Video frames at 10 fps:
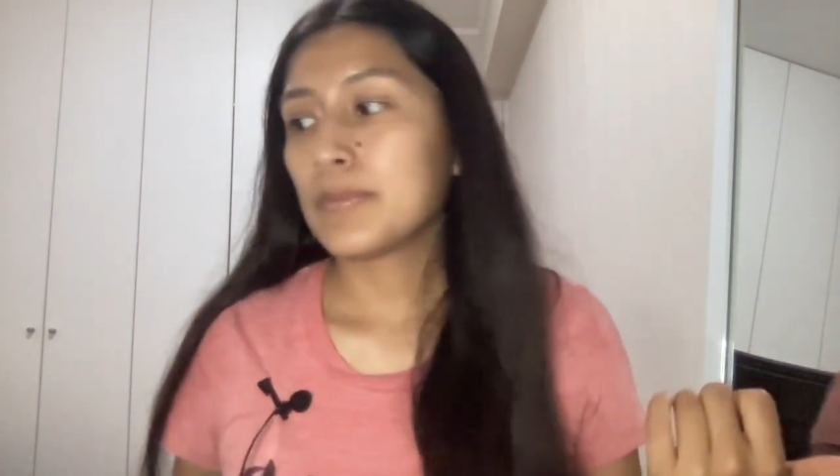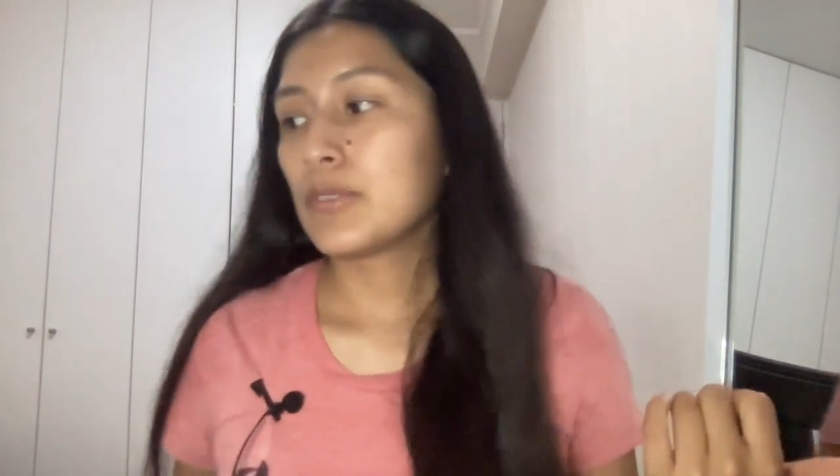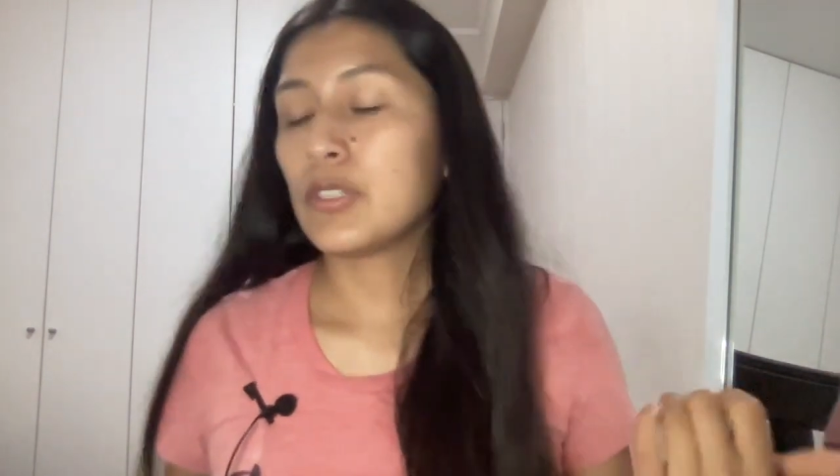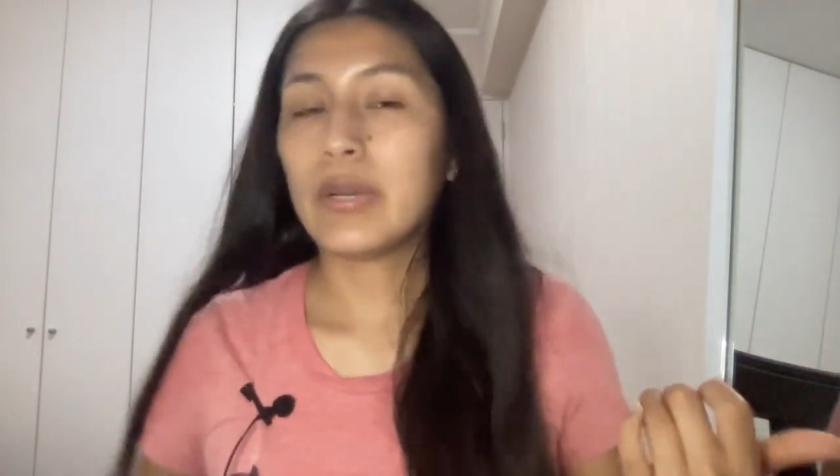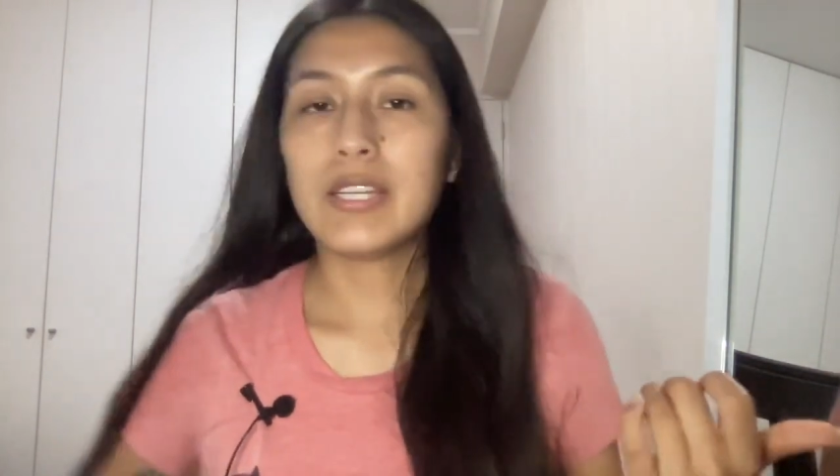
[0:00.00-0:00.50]

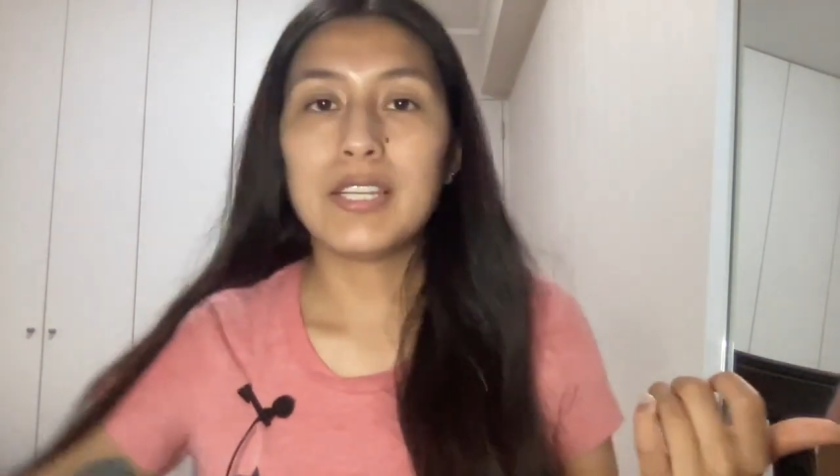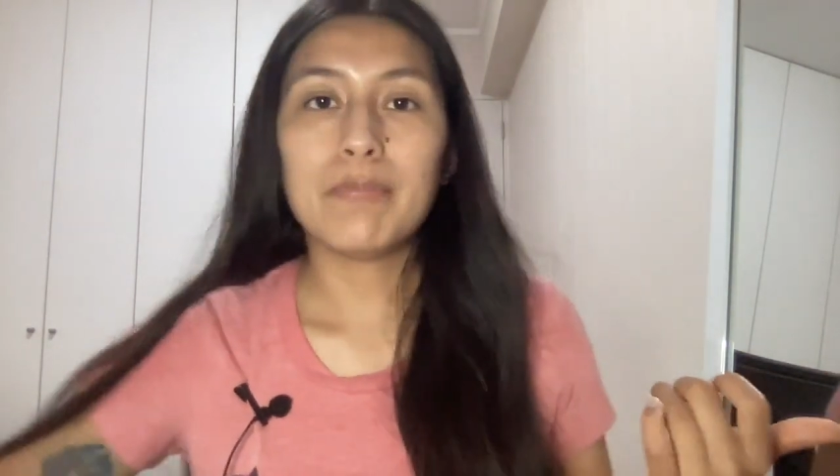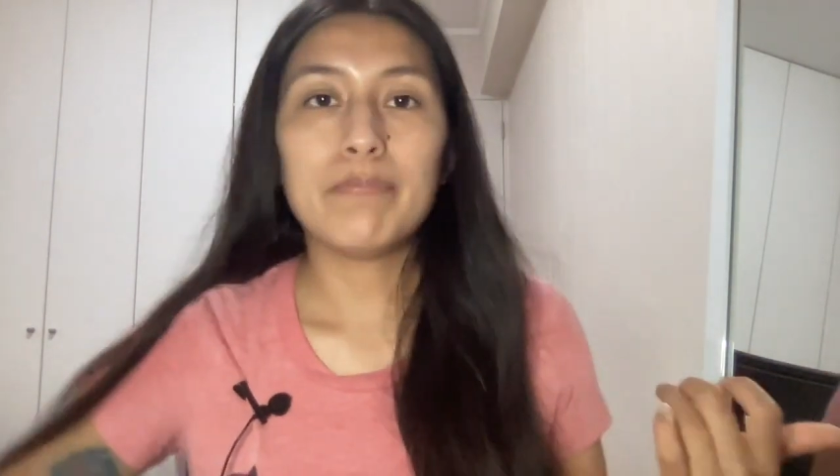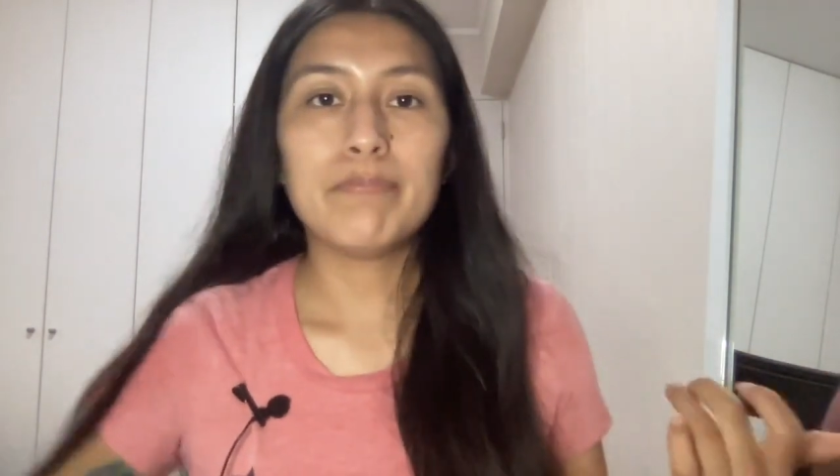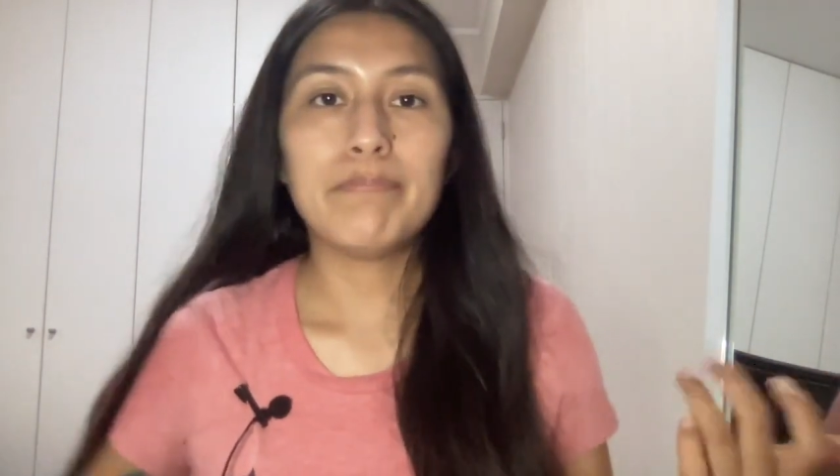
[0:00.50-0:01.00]
So I need
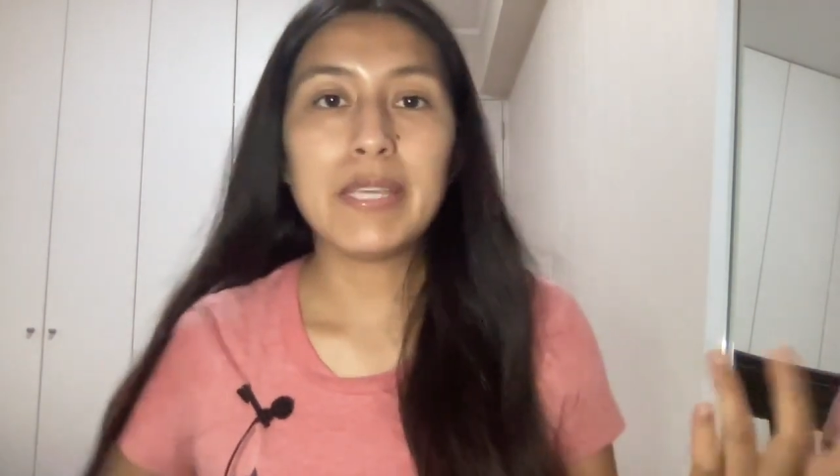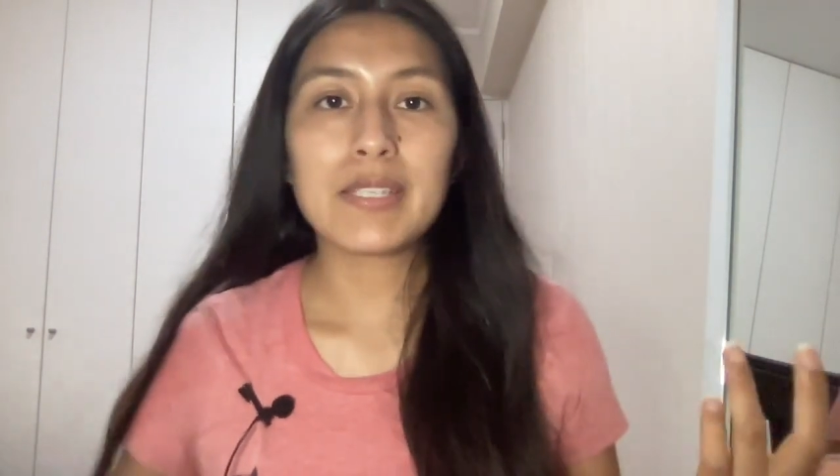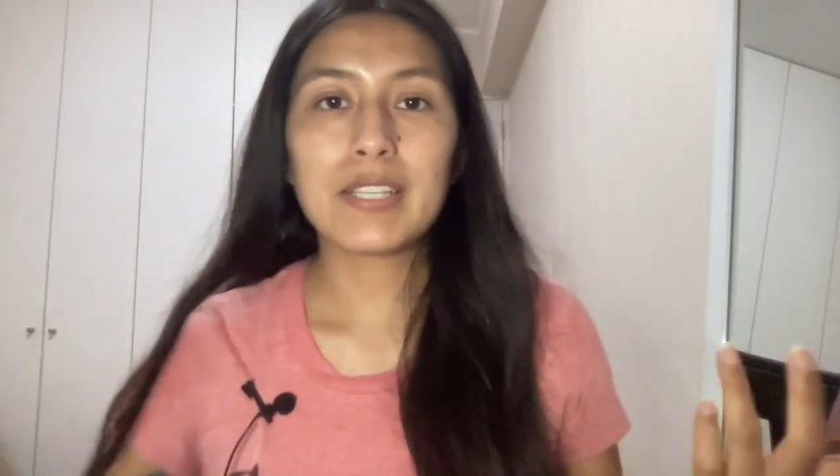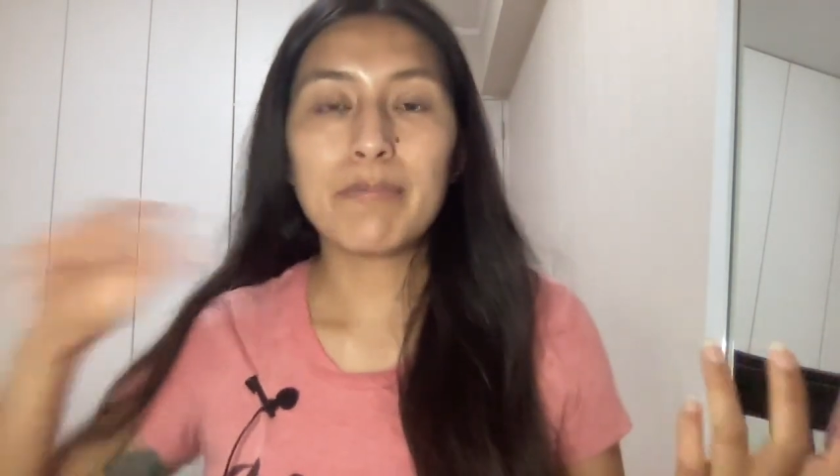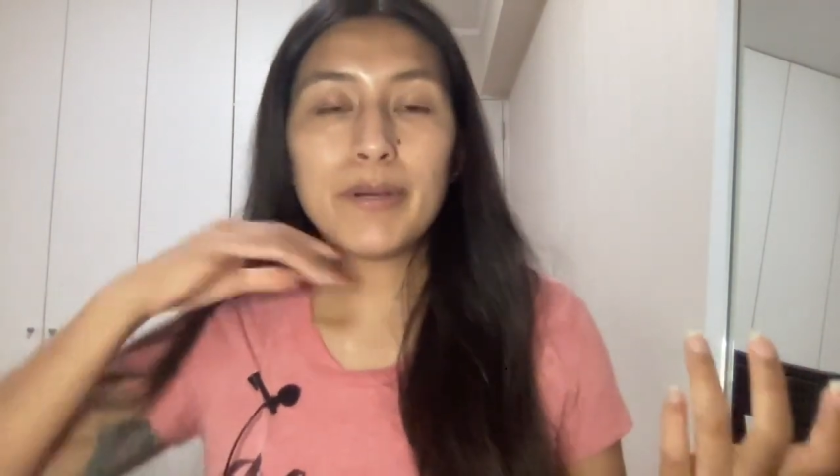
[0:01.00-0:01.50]
to
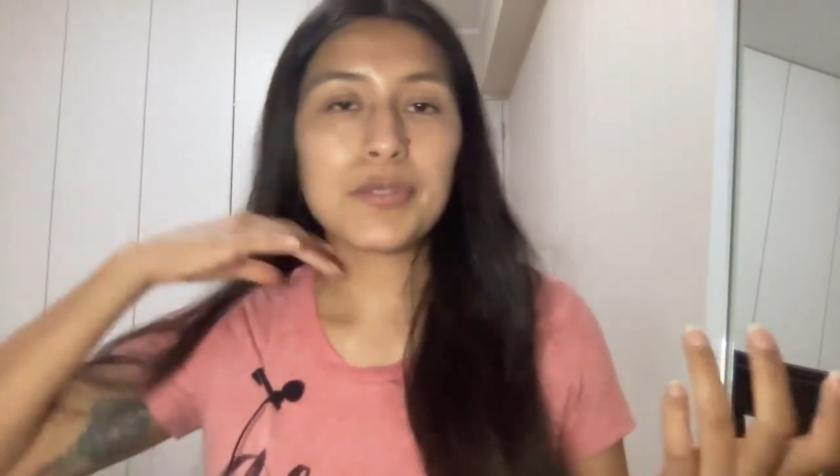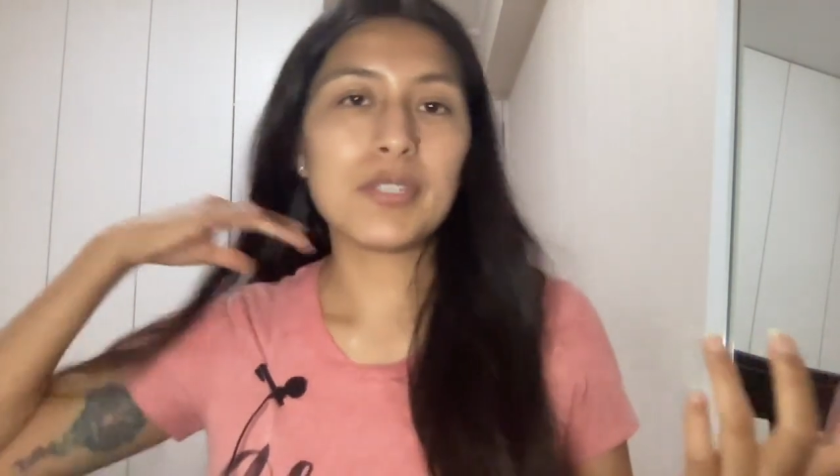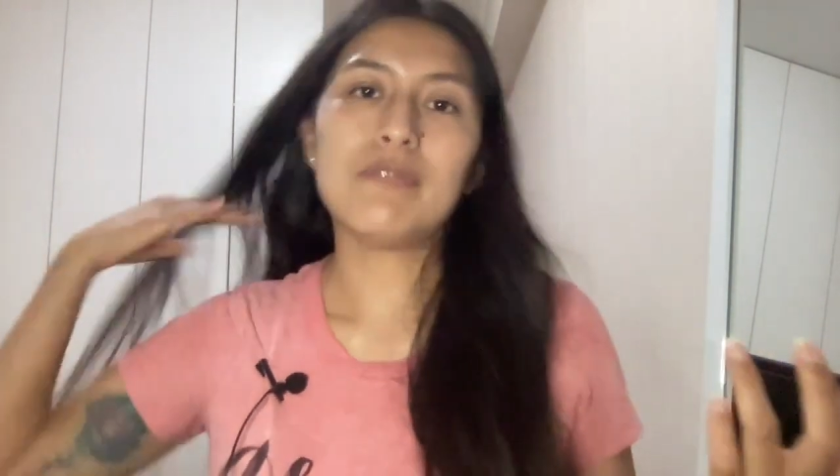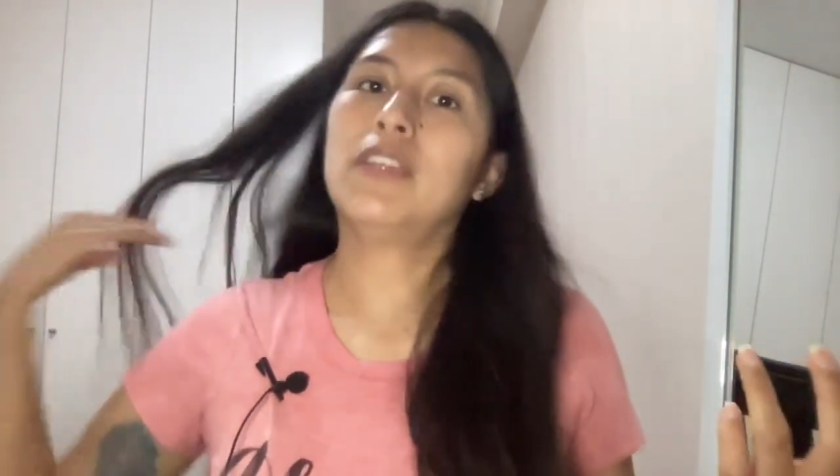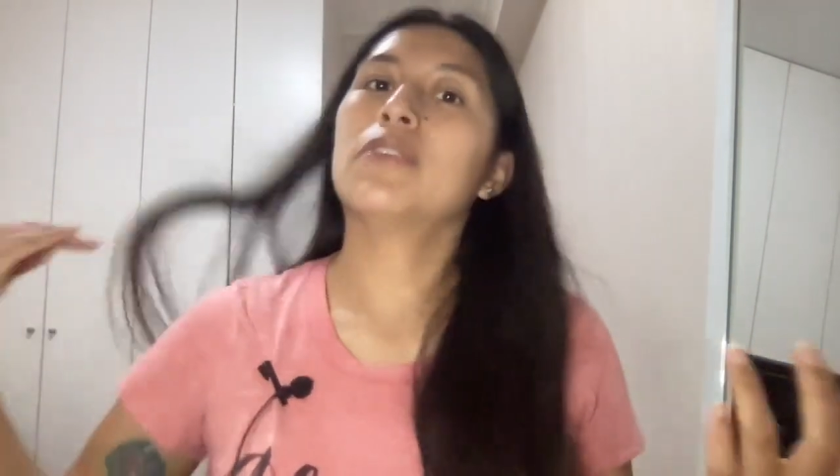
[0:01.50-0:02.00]
basically post
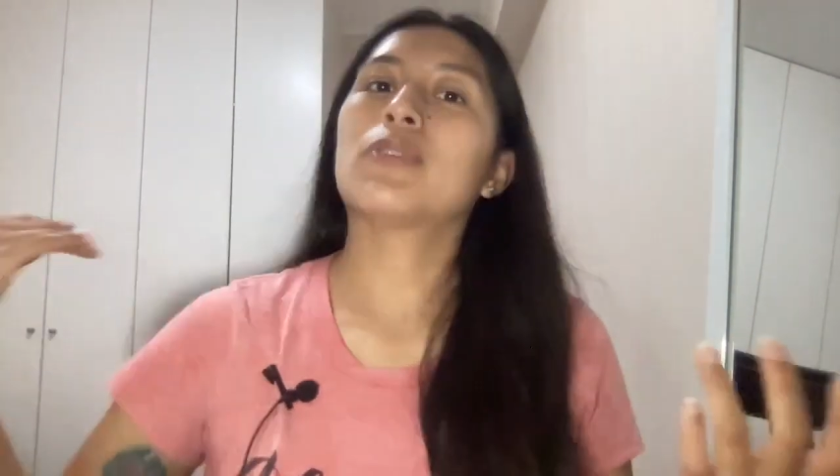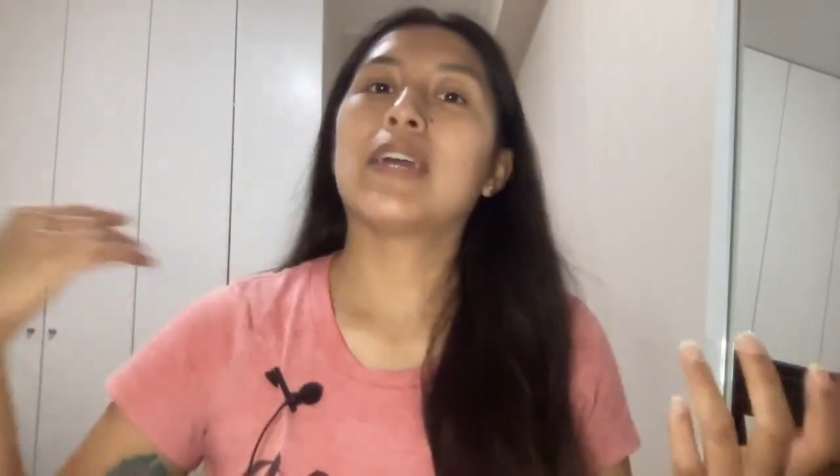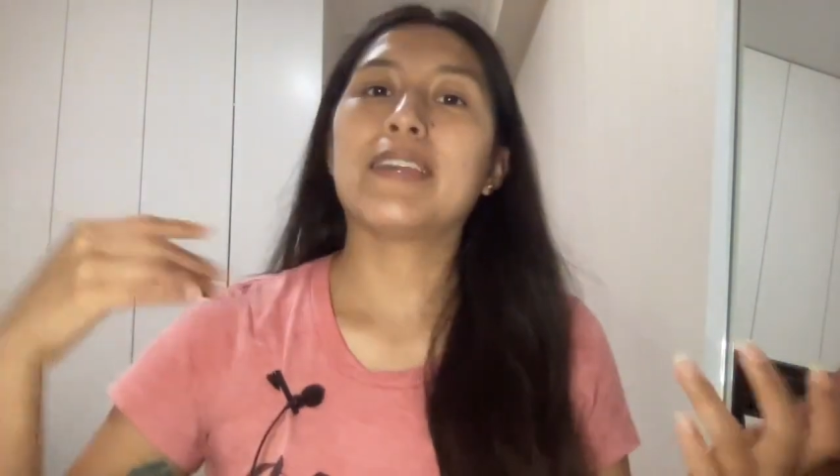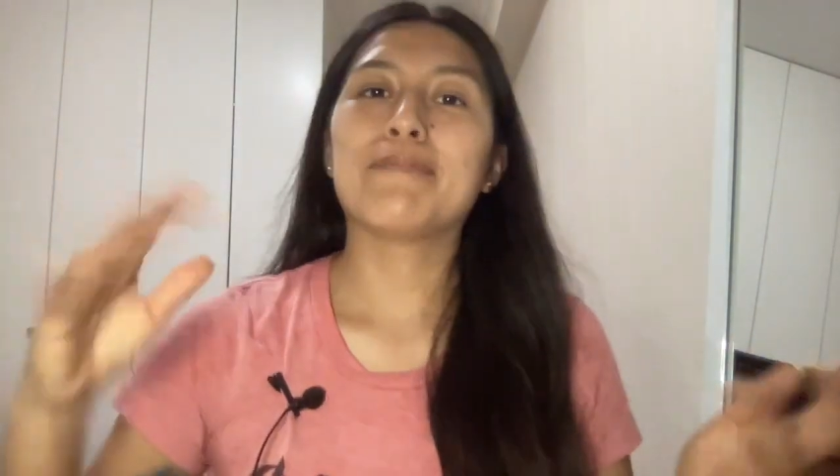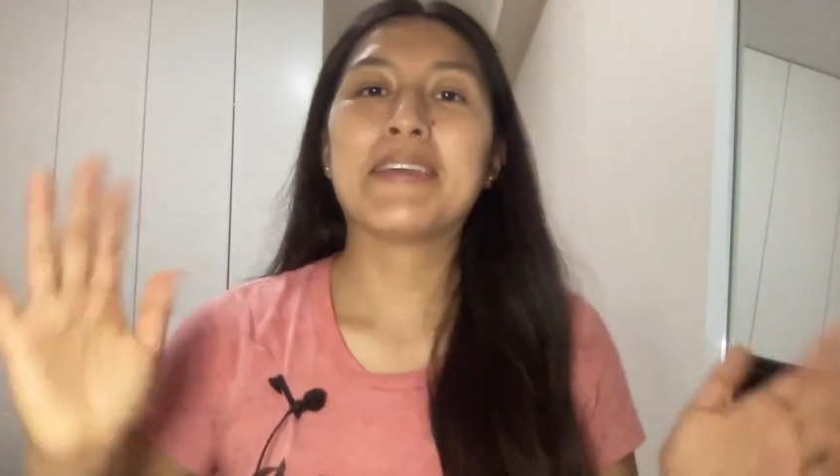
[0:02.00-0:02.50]
this video
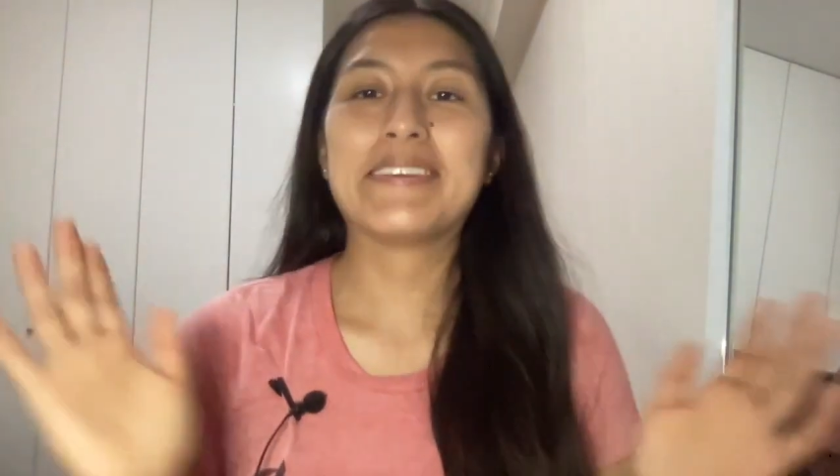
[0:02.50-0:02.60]
tonight.